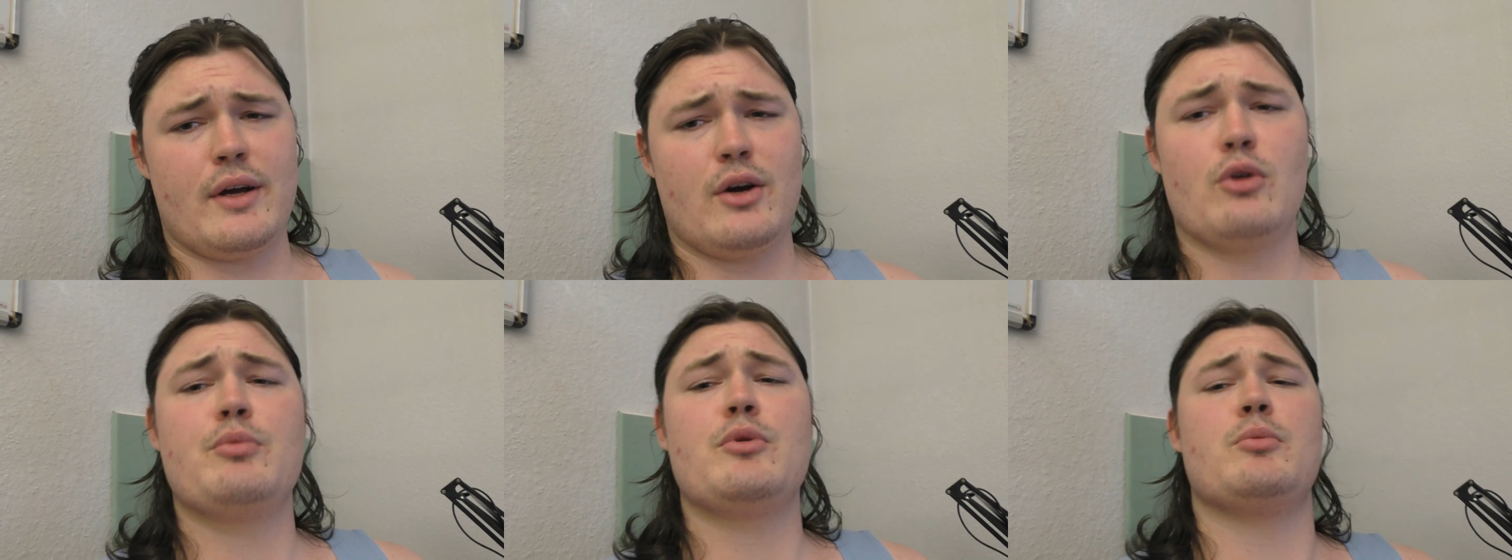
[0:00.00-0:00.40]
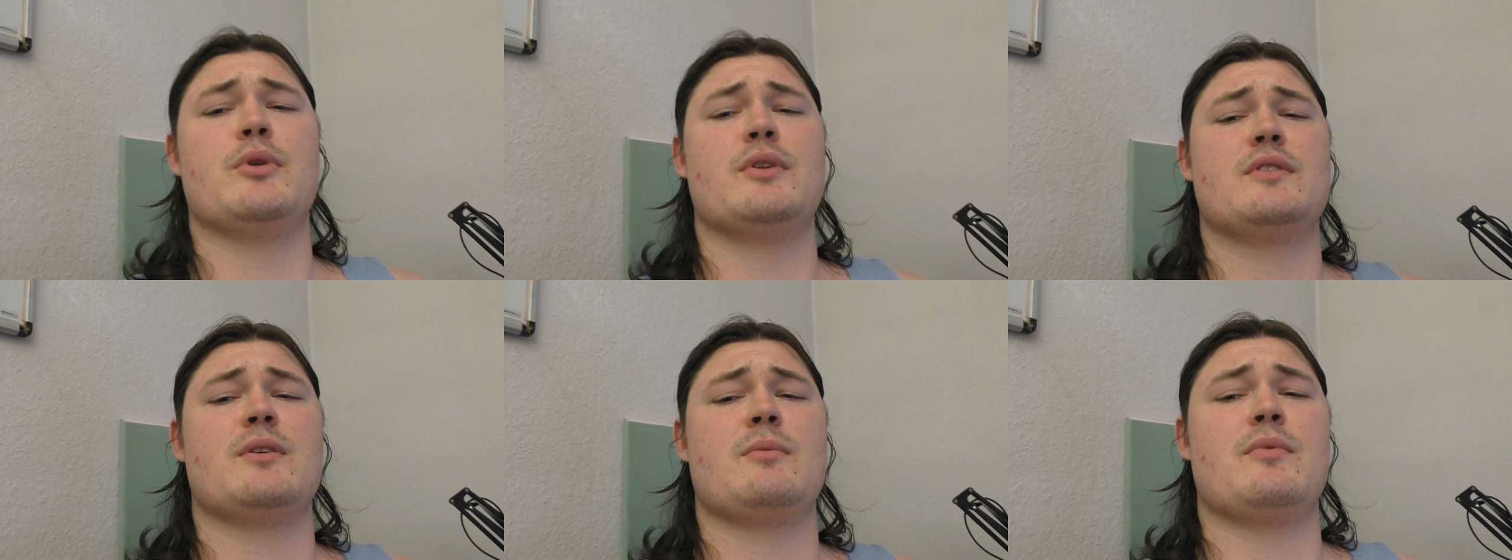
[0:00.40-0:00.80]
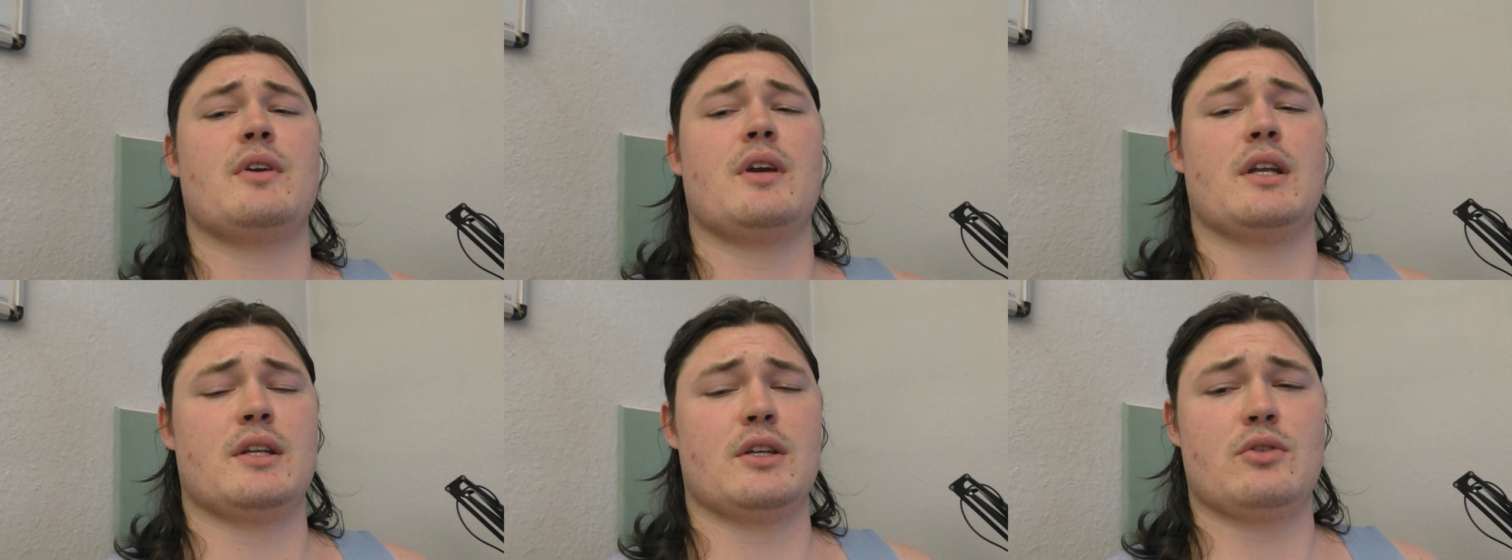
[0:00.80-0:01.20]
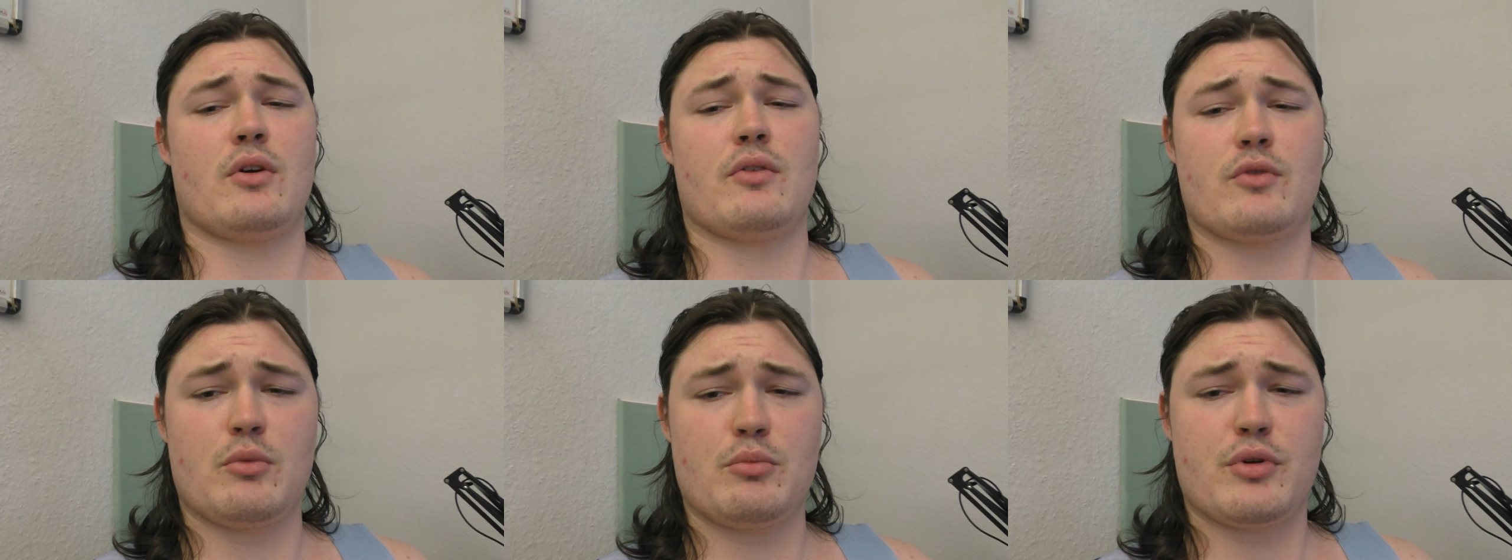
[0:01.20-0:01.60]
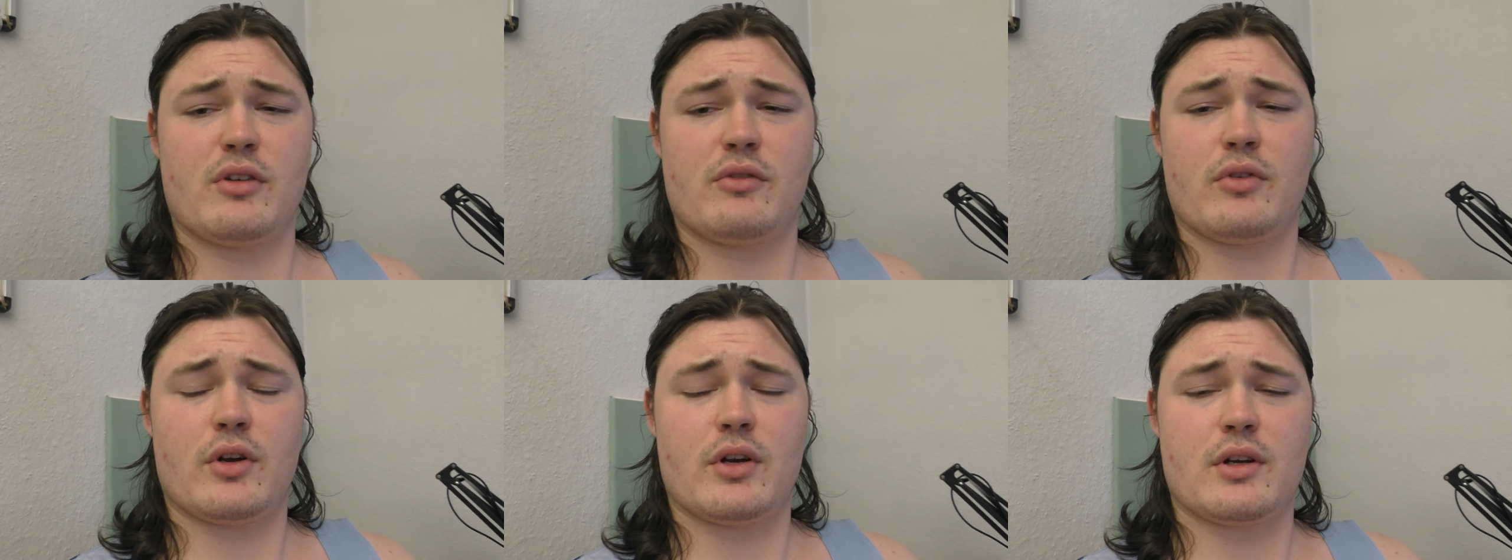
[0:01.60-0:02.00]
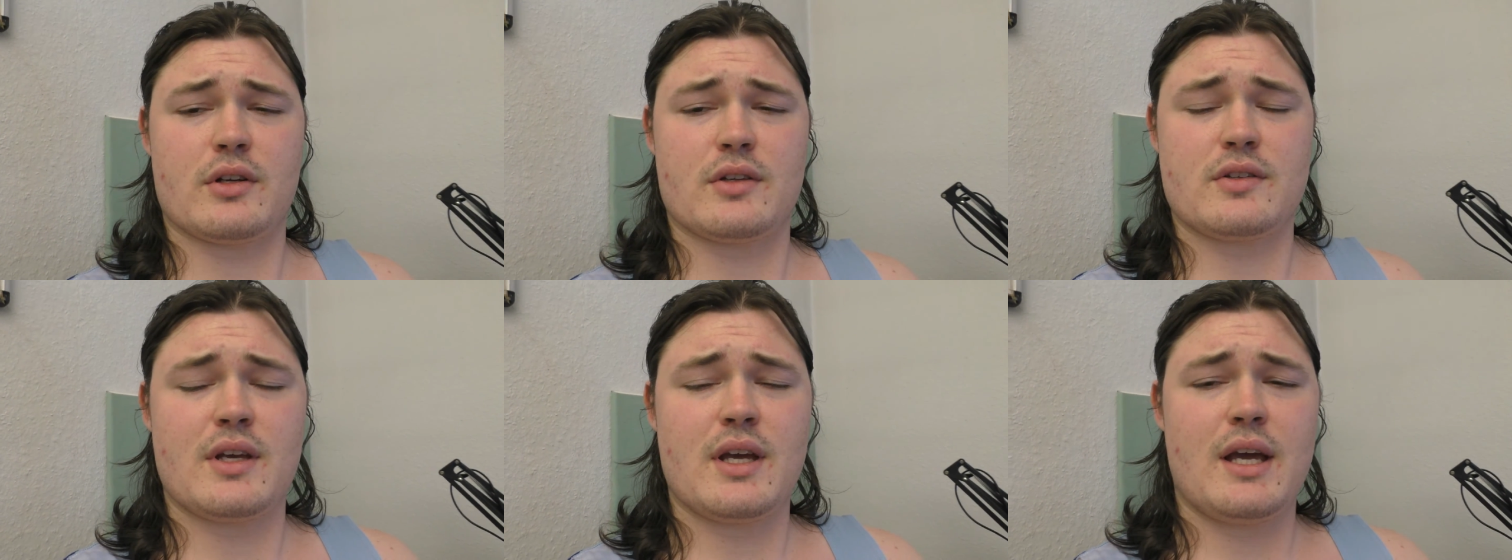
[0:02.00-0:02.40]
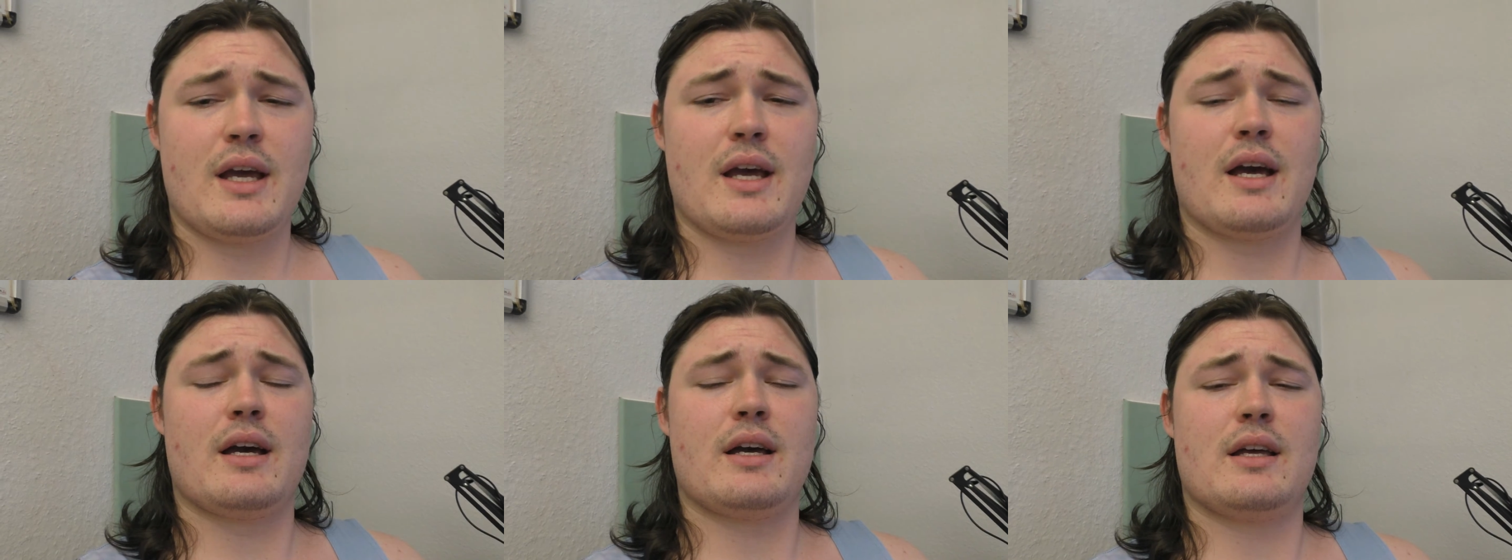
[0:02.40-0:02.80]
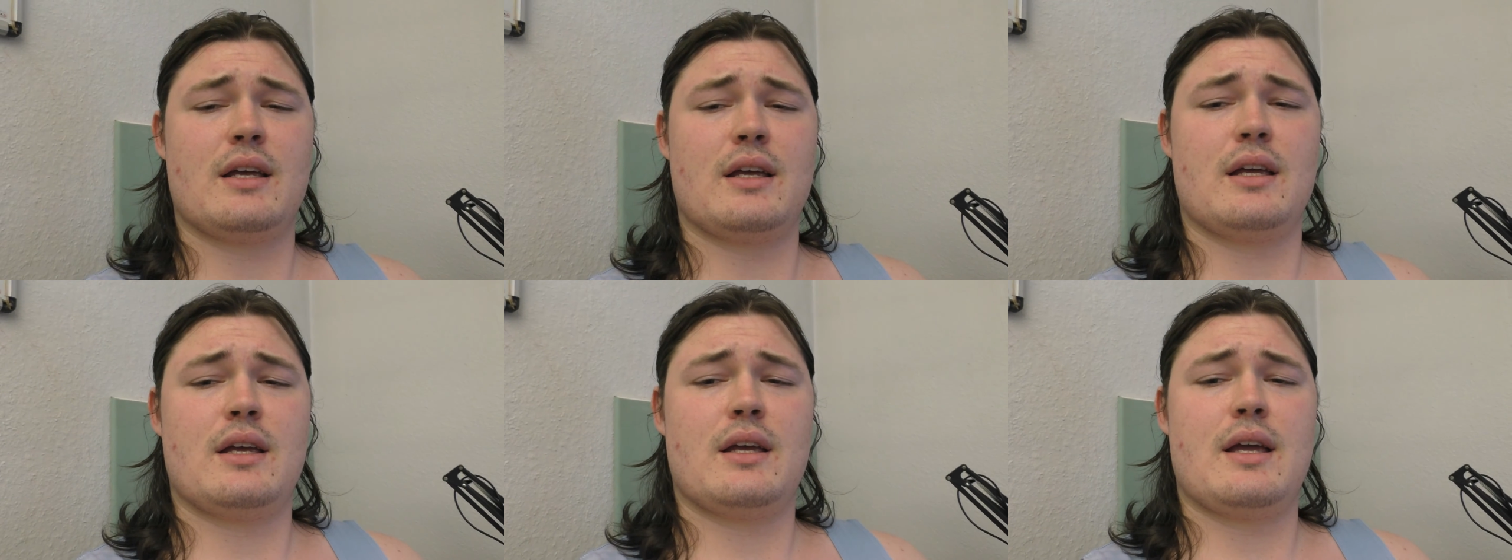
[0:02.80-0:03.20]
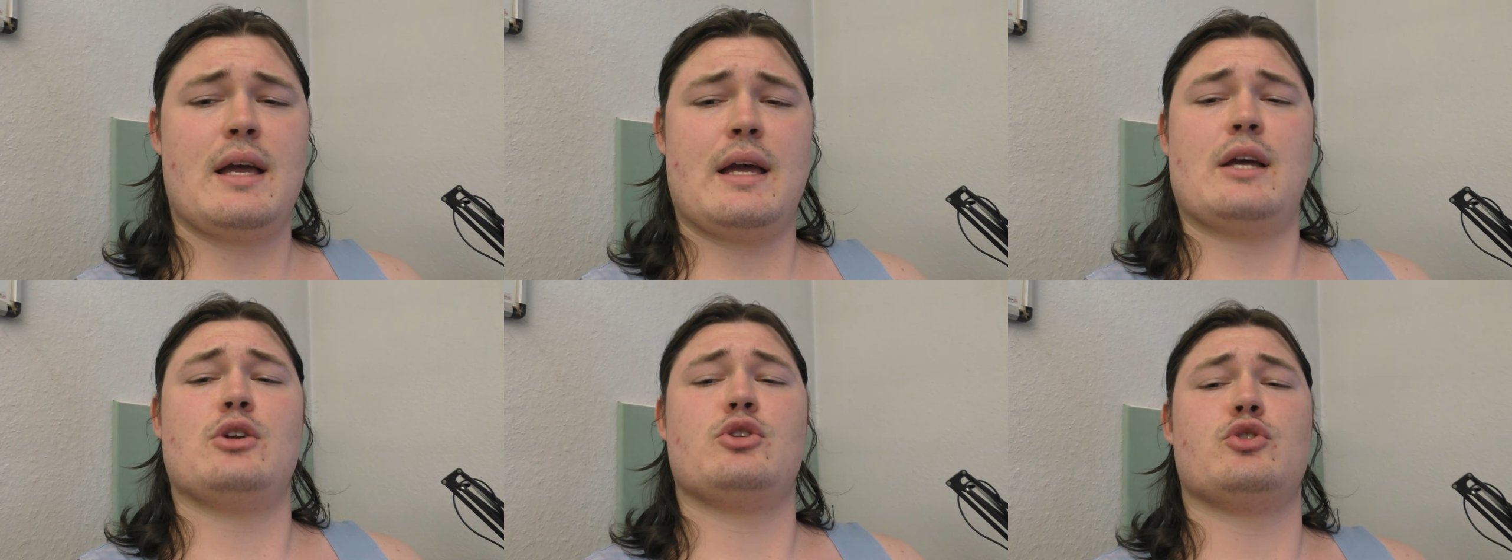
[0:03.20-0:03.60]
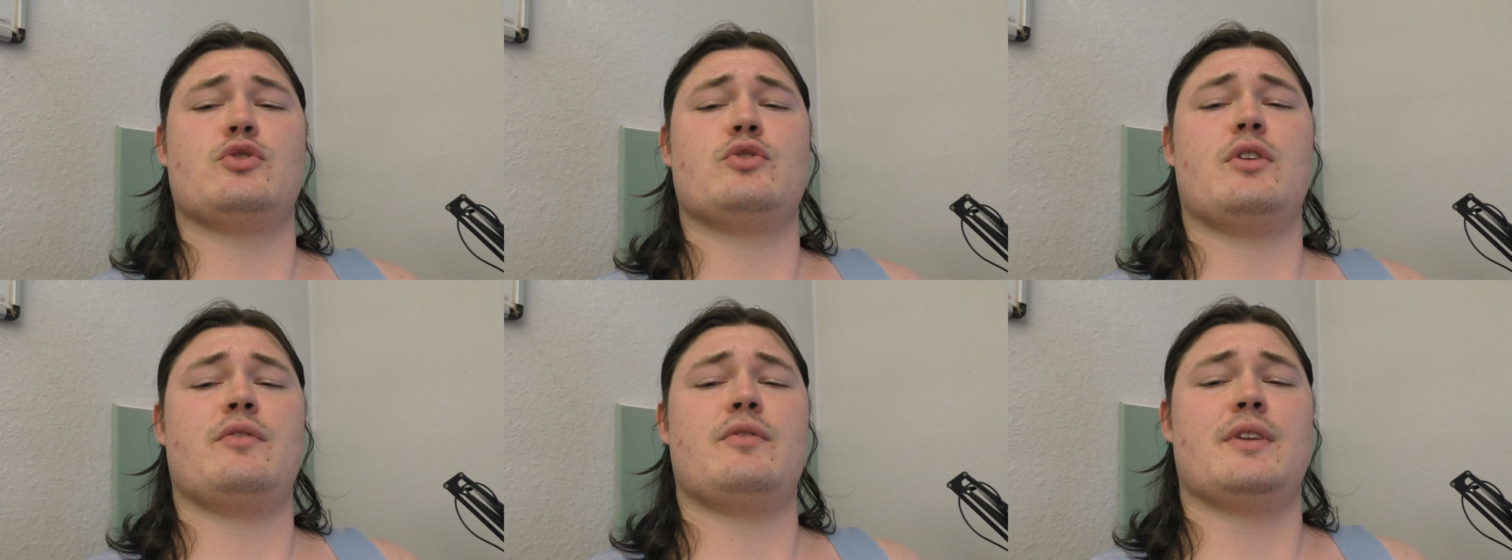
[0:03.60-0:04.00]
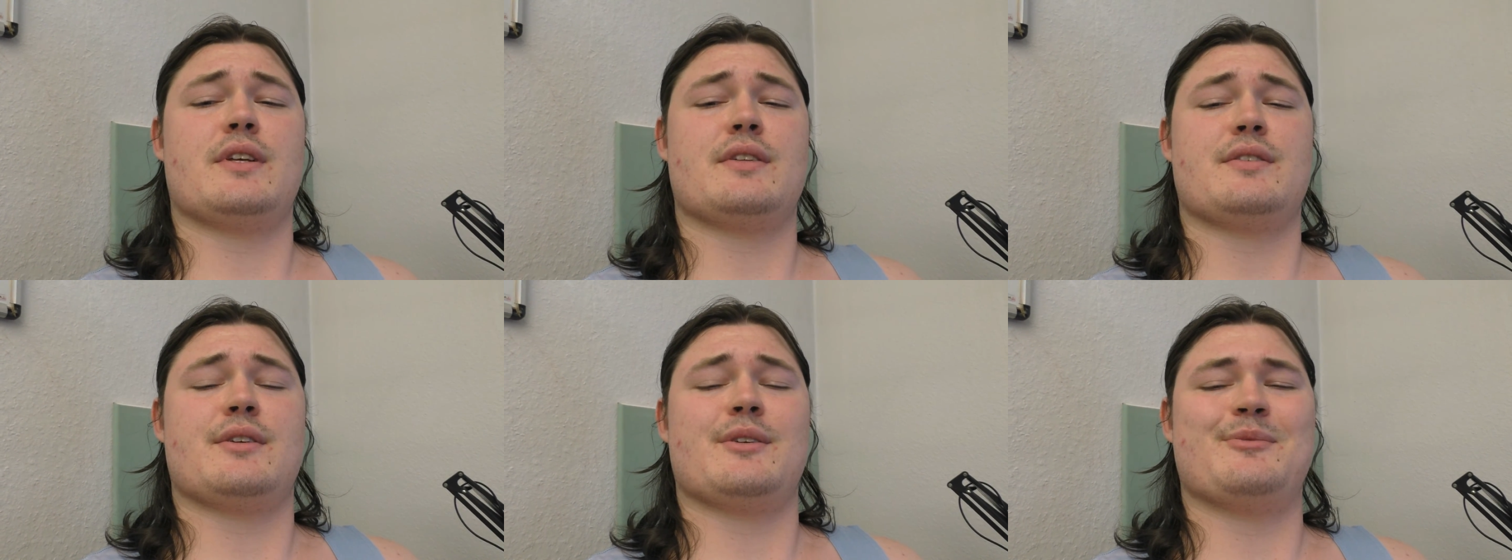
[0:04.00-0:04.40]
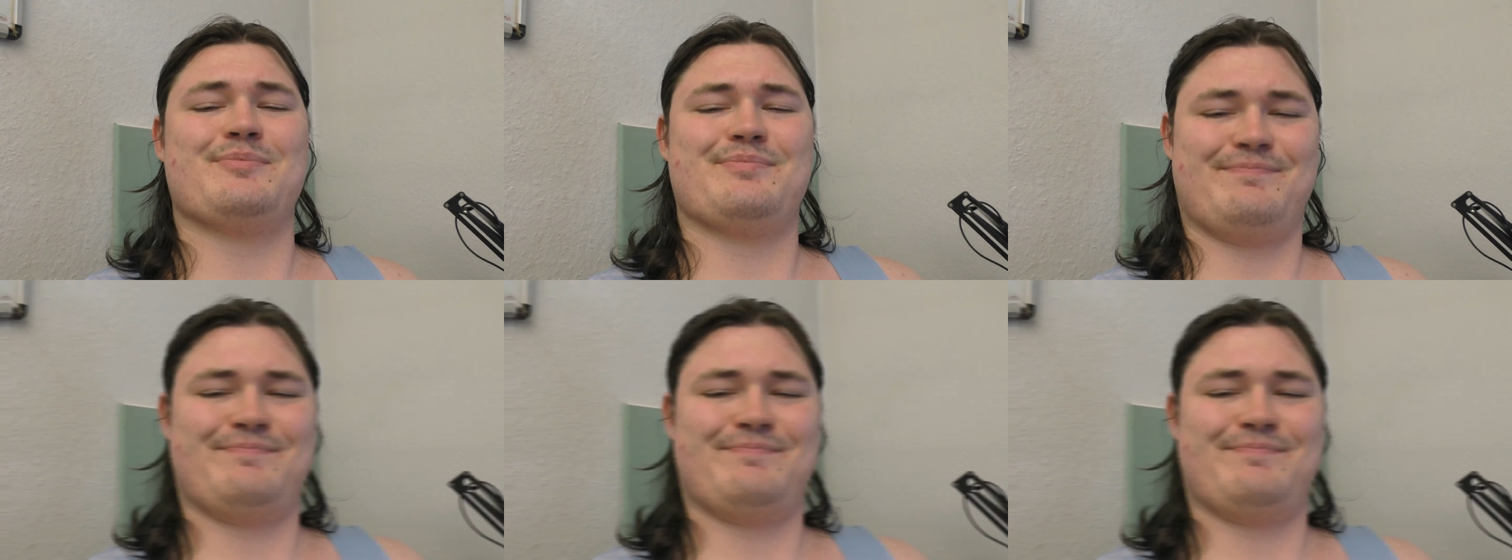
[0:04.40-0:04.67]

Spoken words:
I hope you print something and that you have no print failures. Tschüss und auf Wiedersehen.